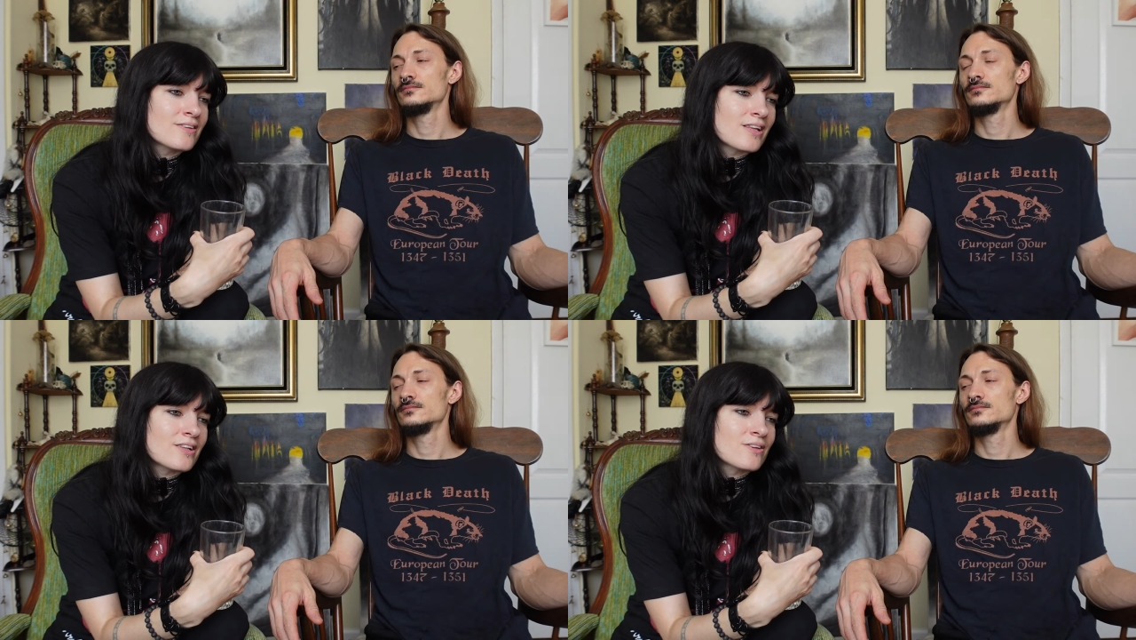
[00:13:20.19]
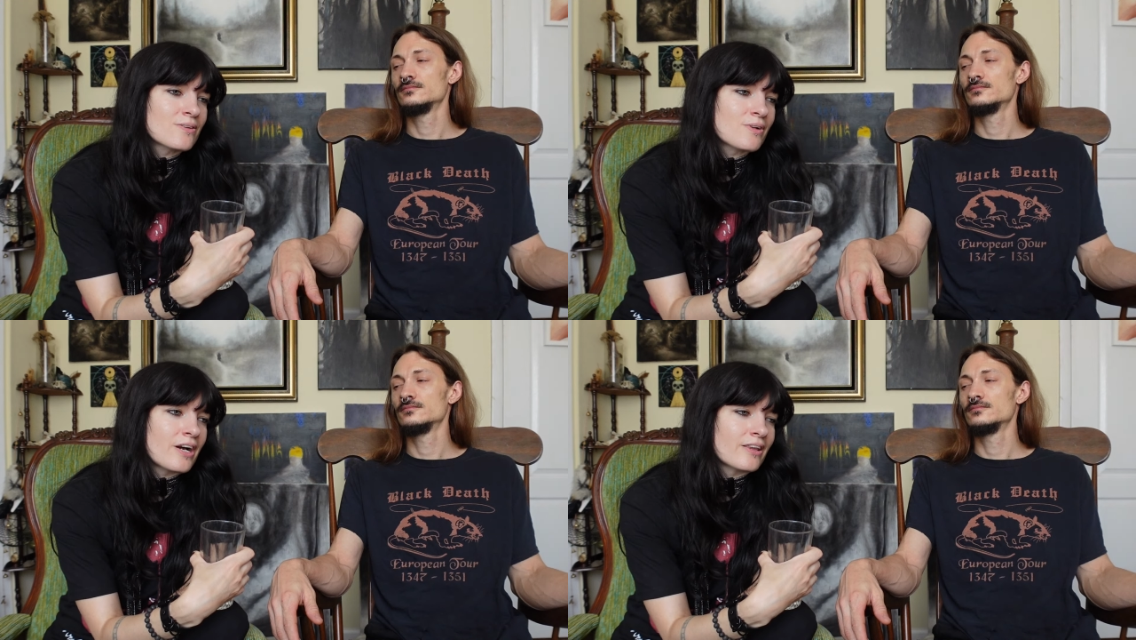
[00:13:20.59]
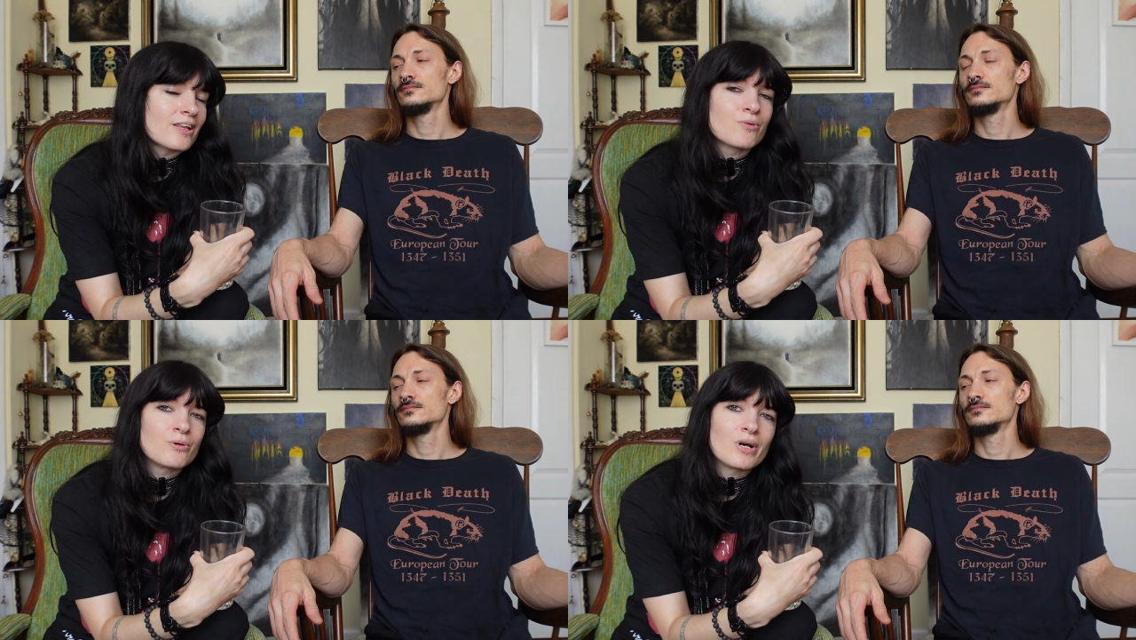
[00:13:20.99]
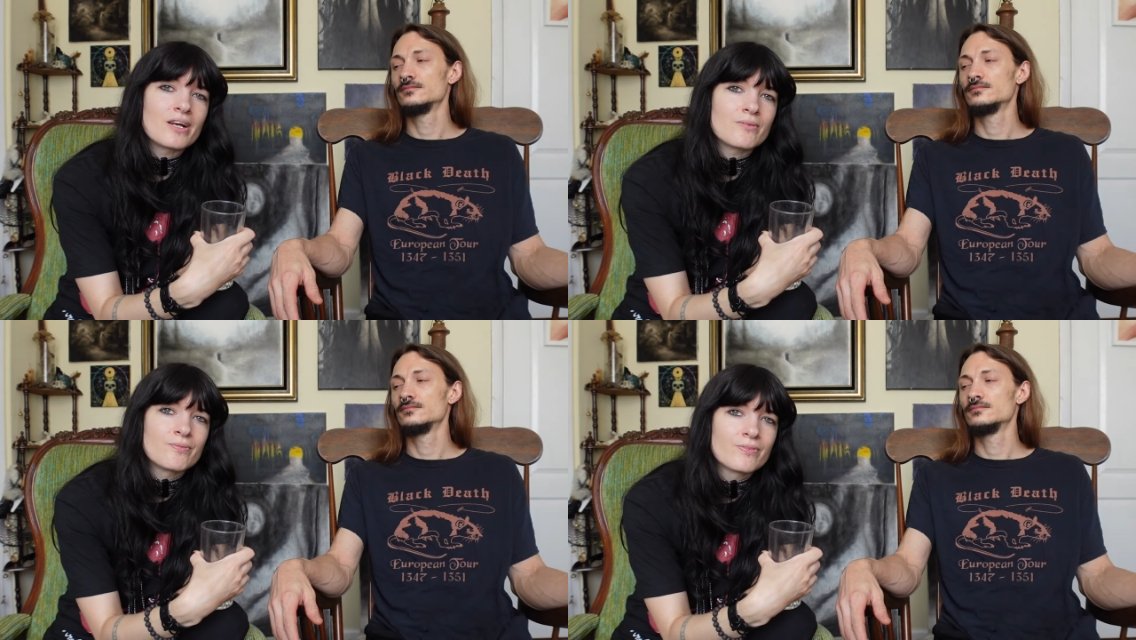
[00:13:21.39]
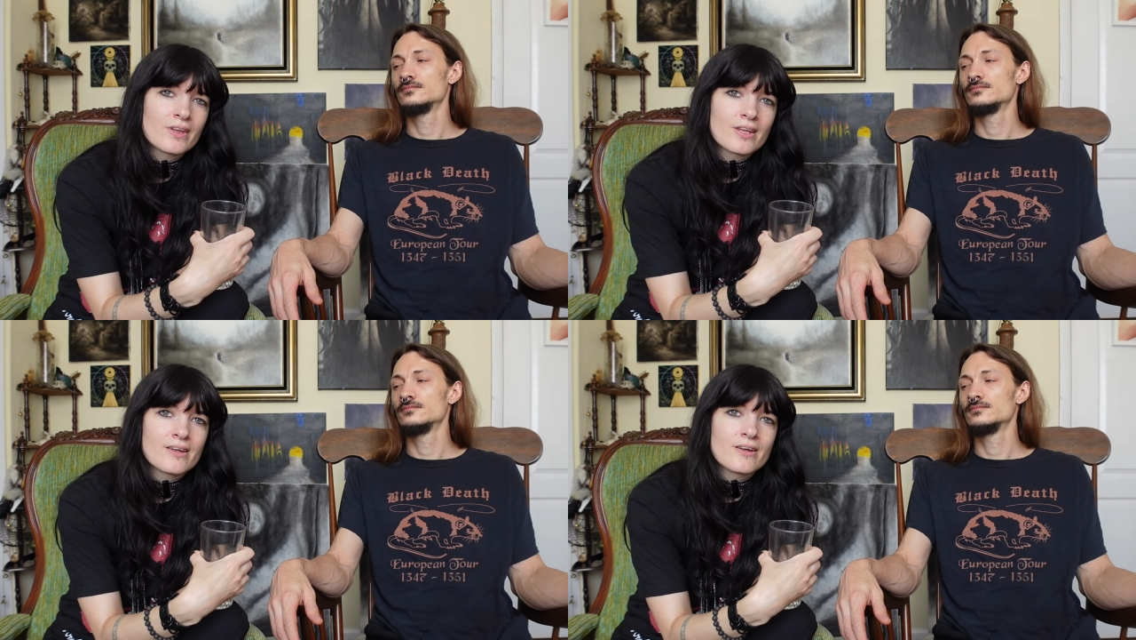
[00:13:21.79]
Speaker 1: That's I think one of my
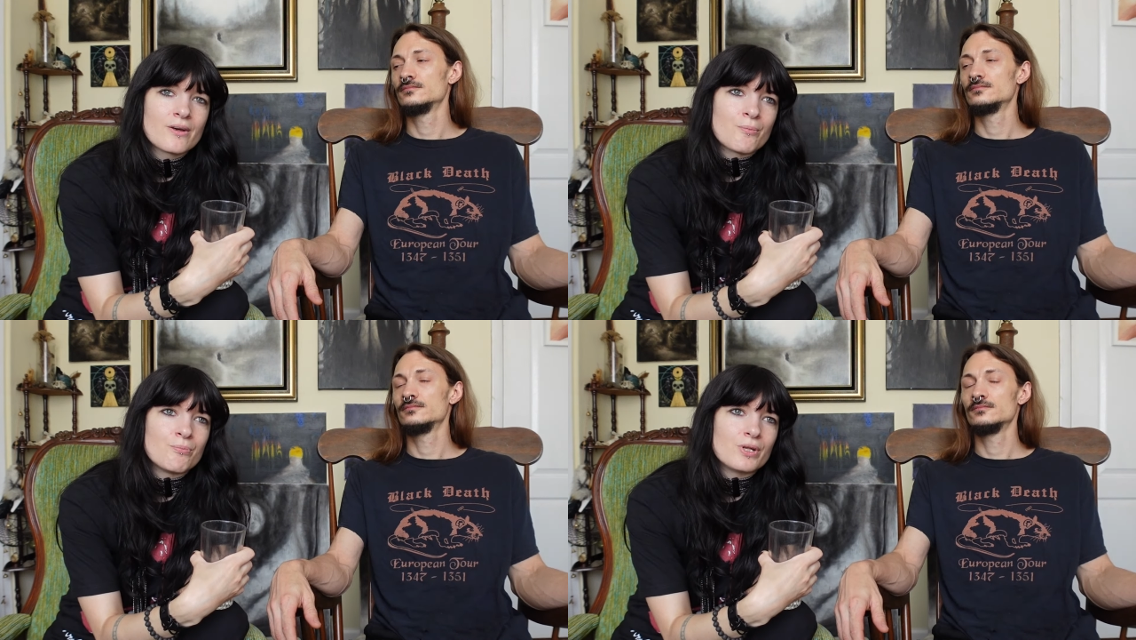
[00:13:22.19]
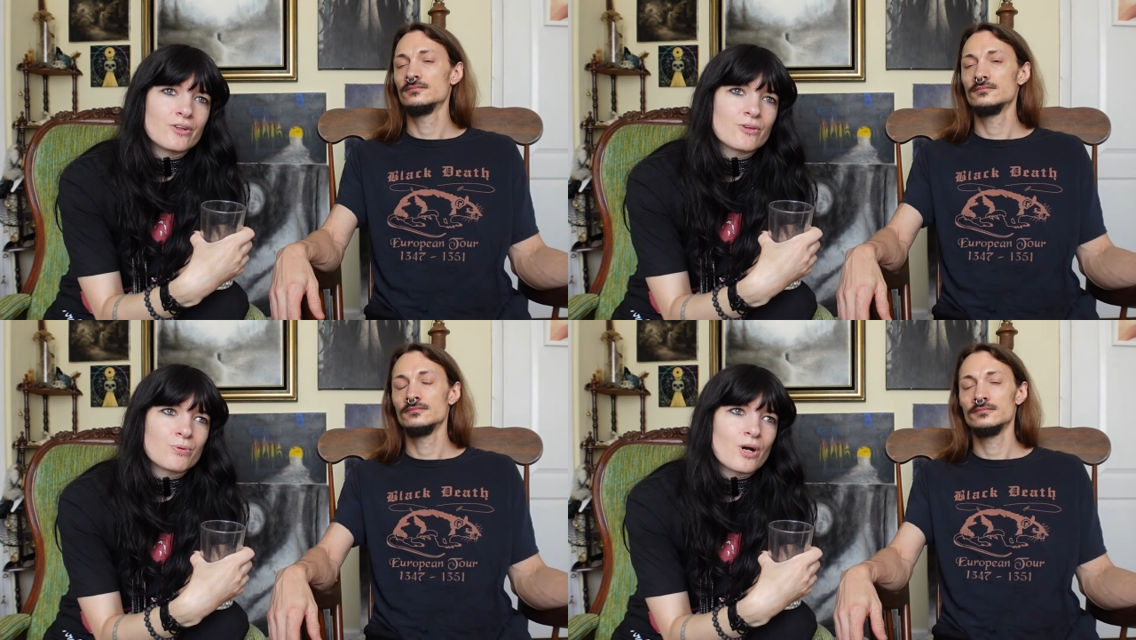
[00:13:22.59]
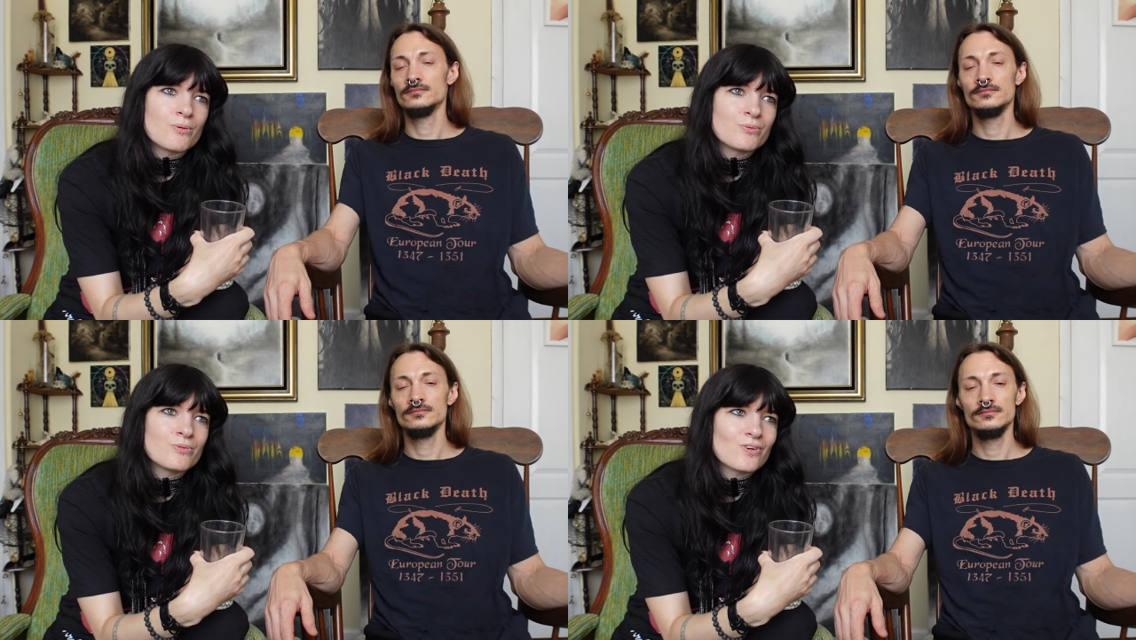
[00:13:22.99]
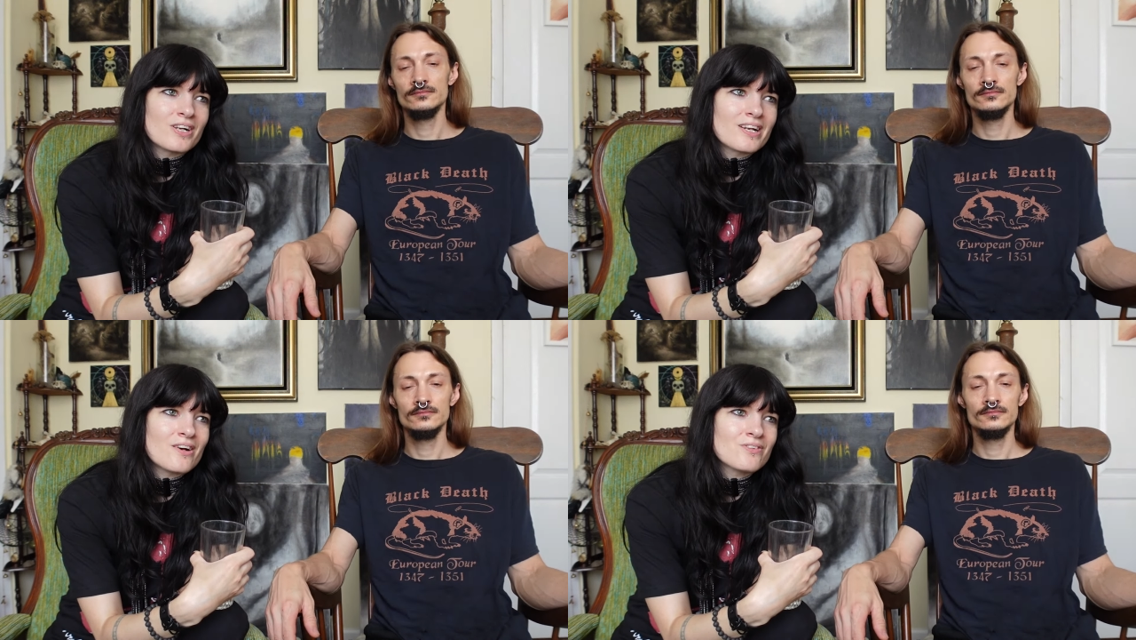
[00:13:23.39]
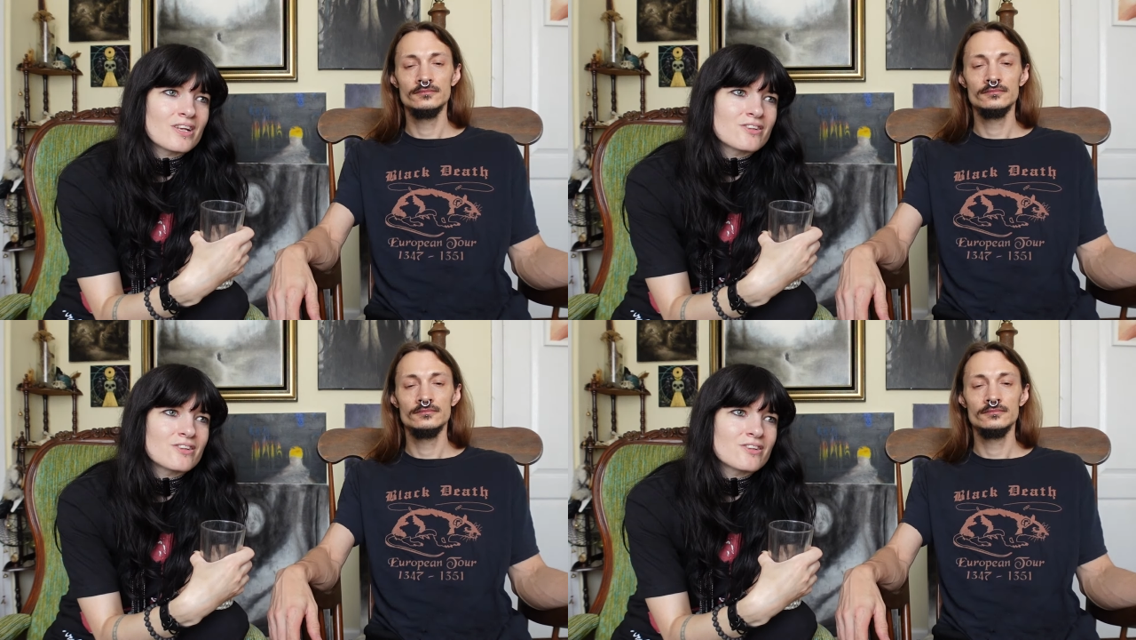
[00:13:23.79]
biggest problems right now is I